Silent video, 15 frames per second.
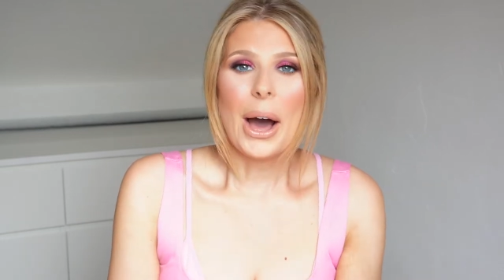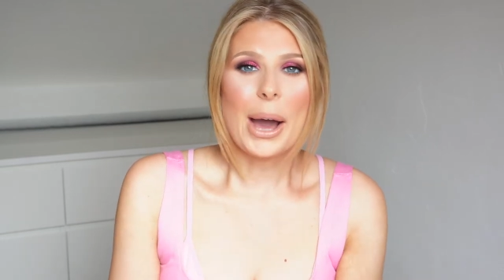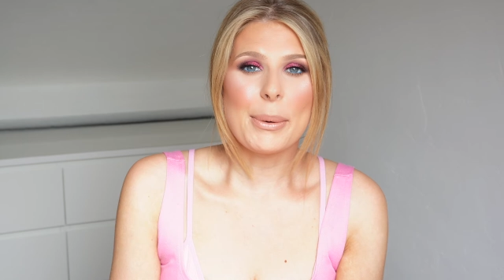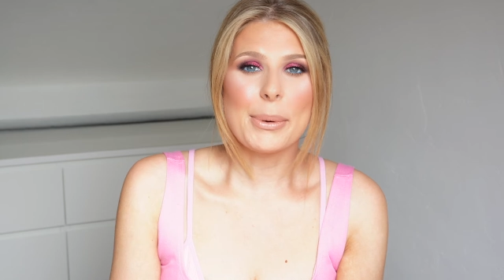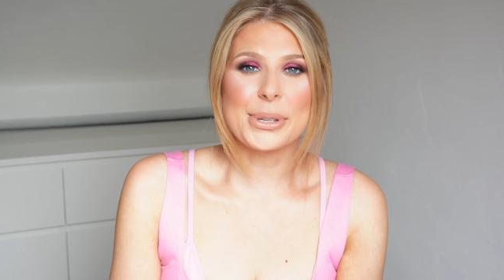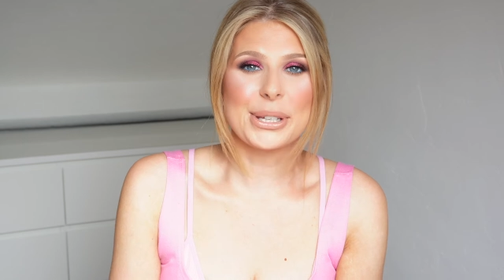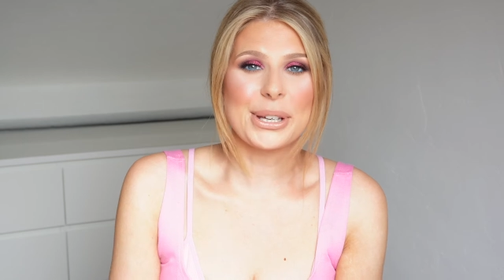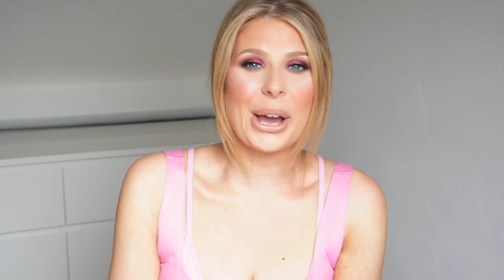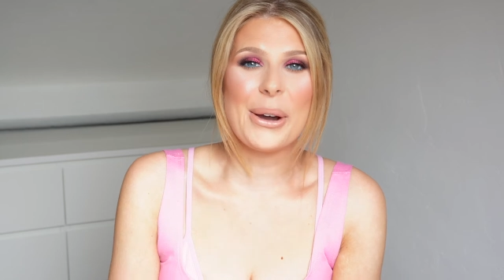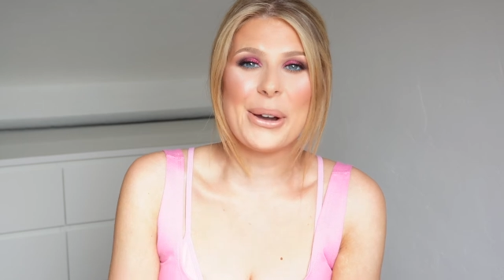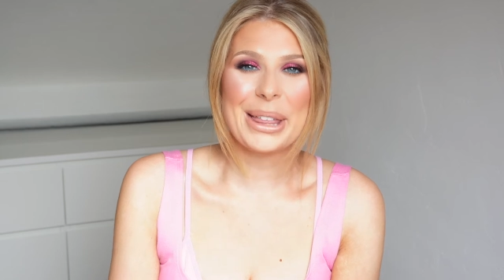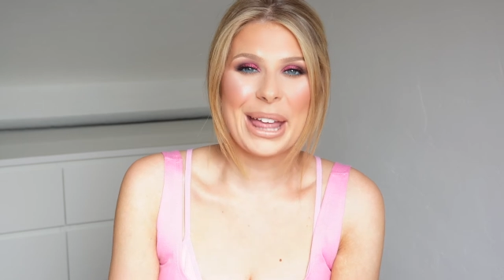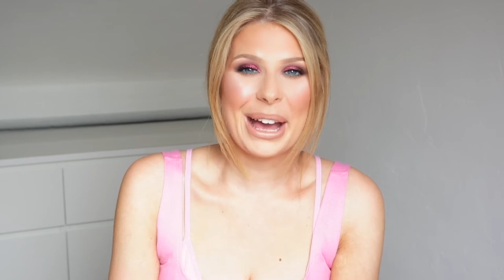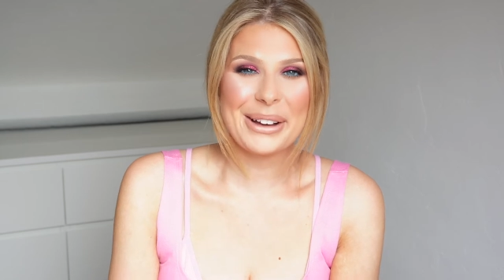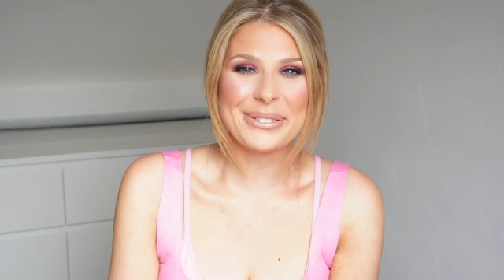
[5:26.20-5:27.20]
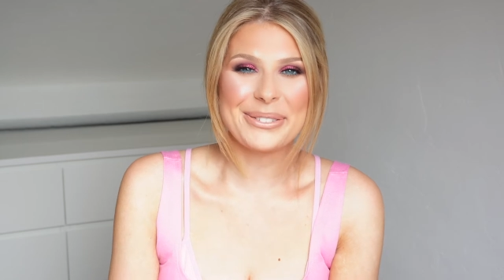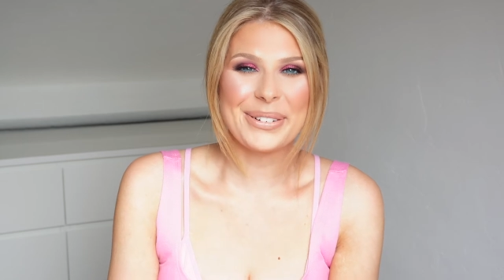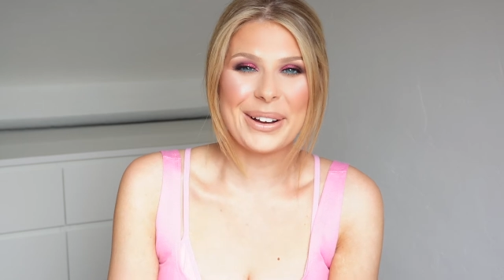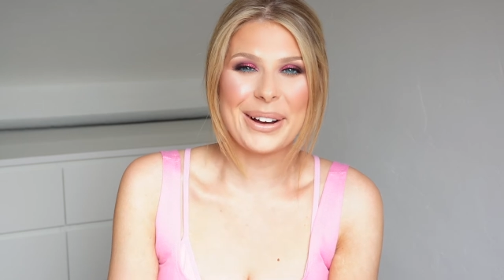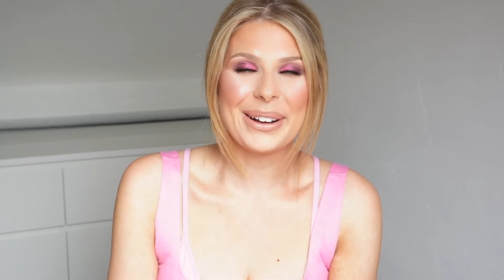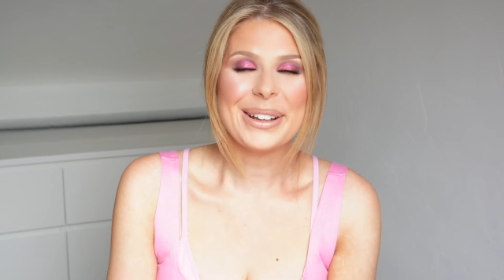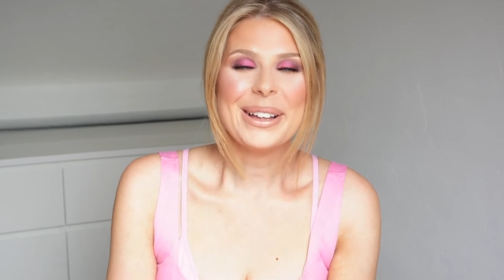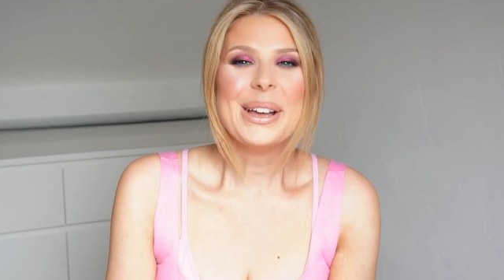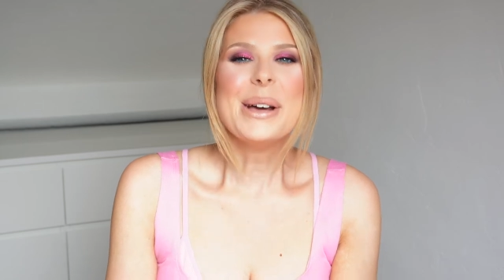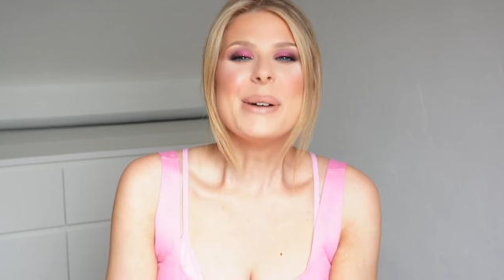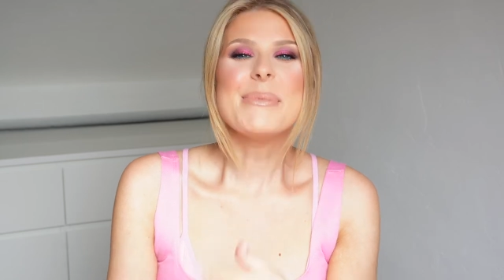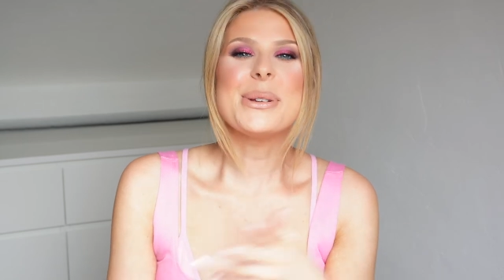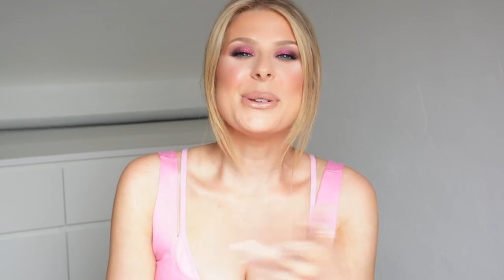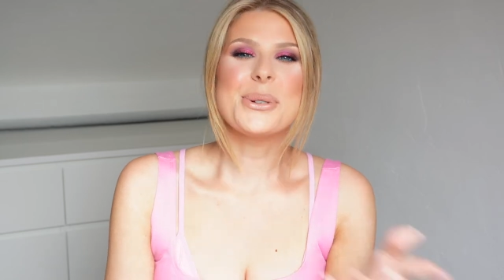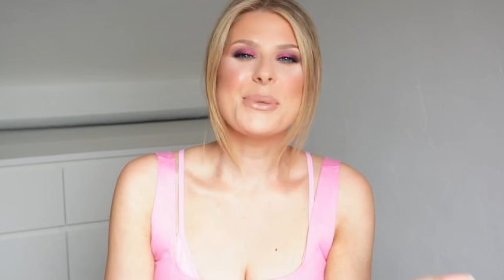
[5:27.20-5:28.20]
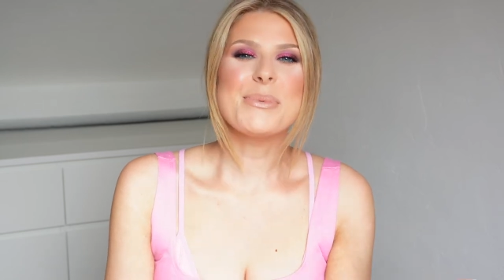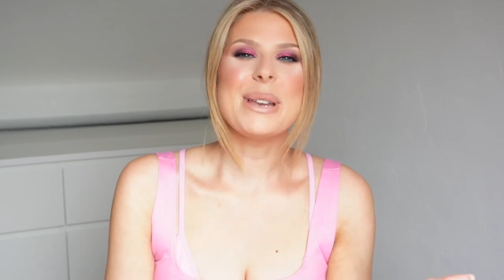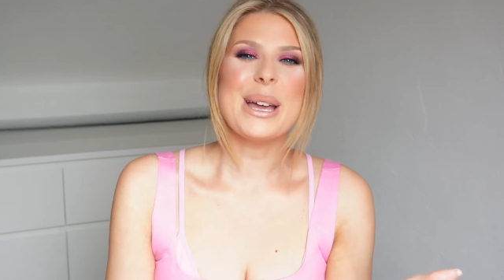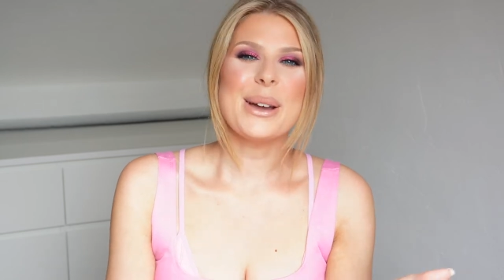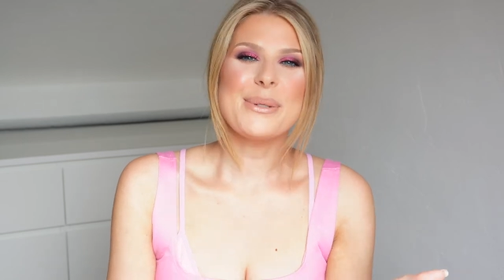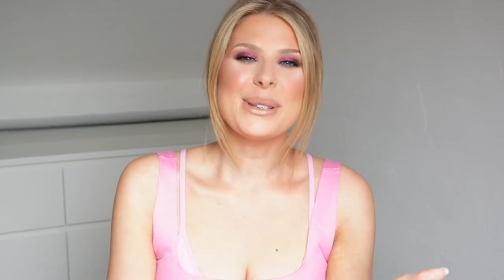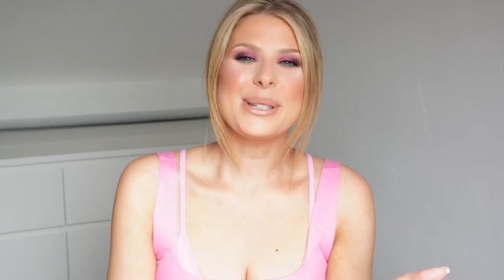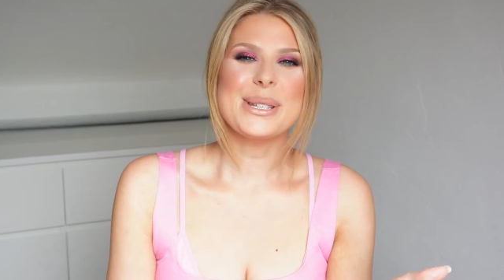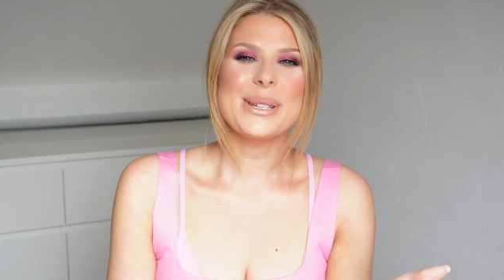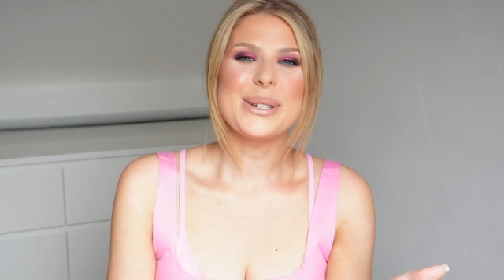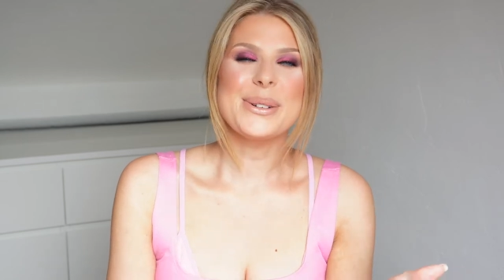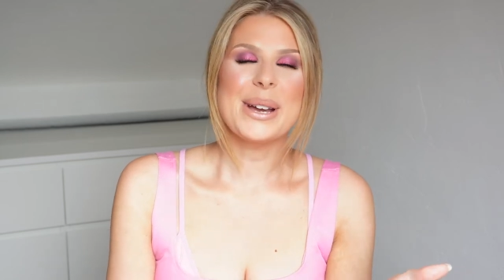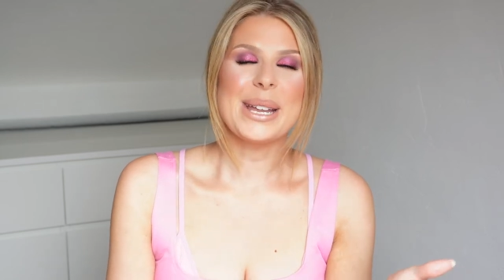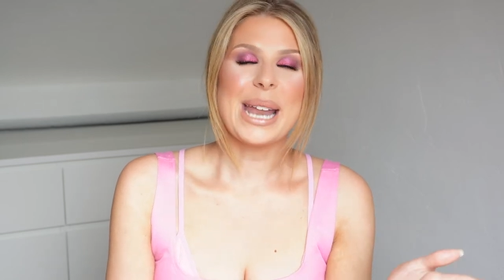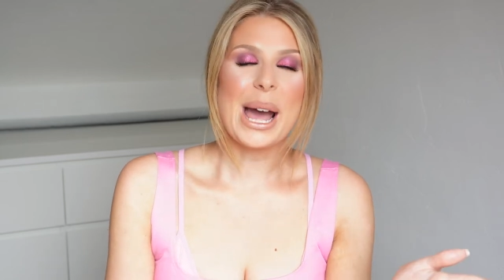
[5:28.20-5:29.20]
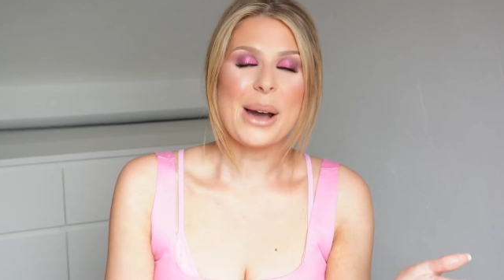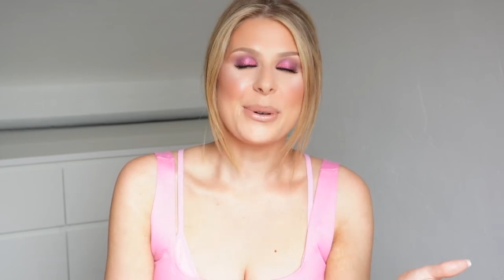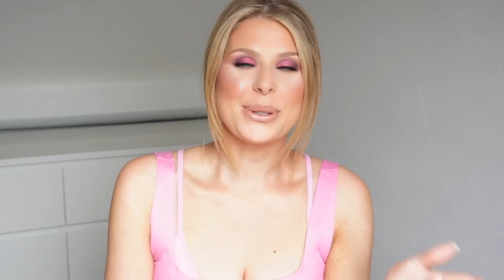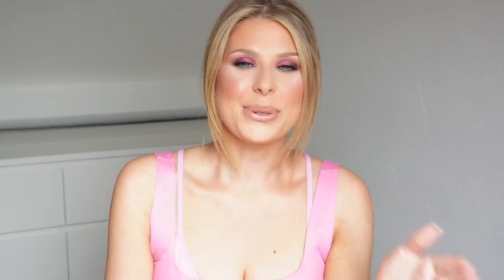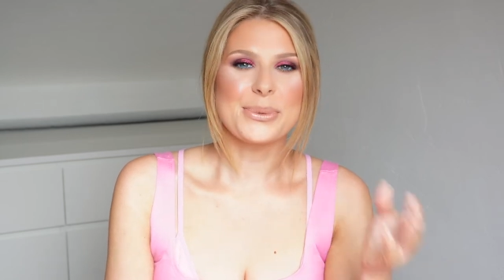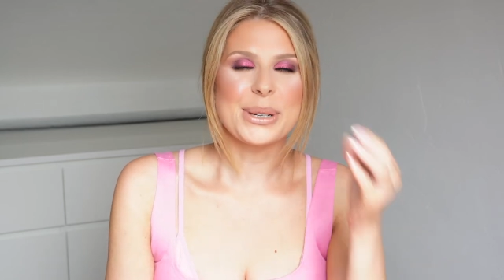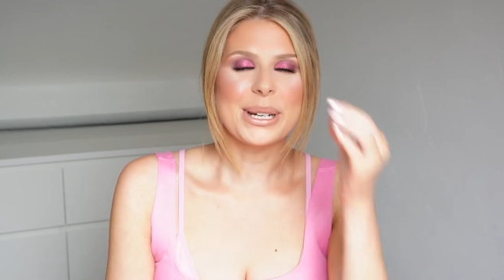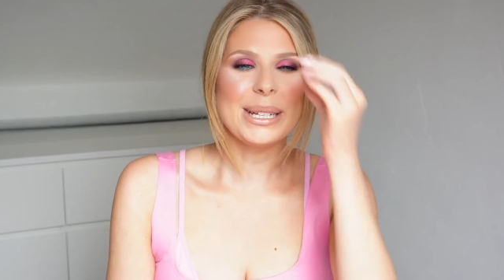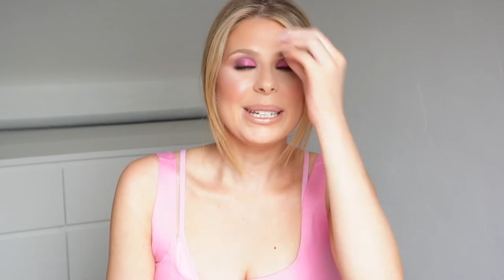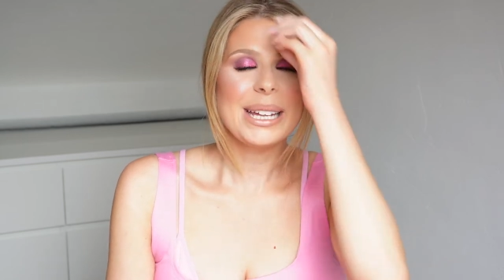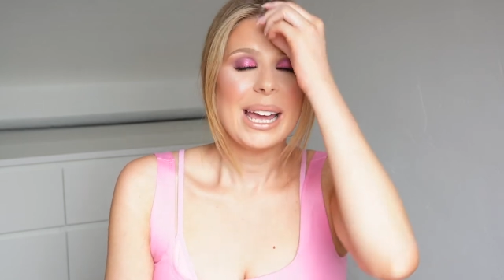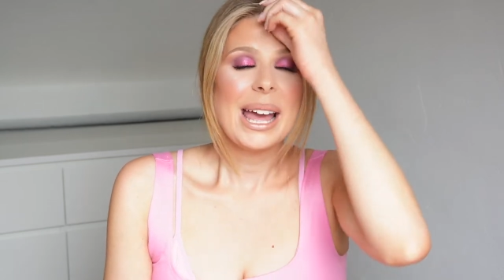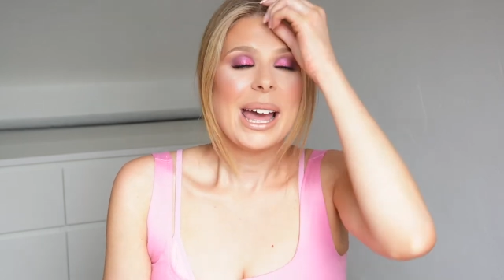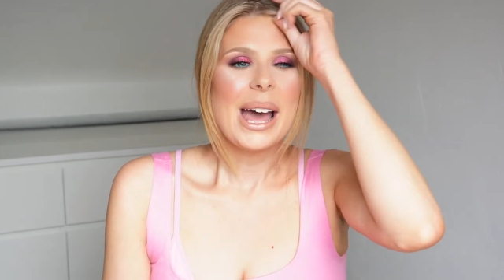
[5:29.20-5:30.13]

I wasn't going that far, but normally I would do an hour's run.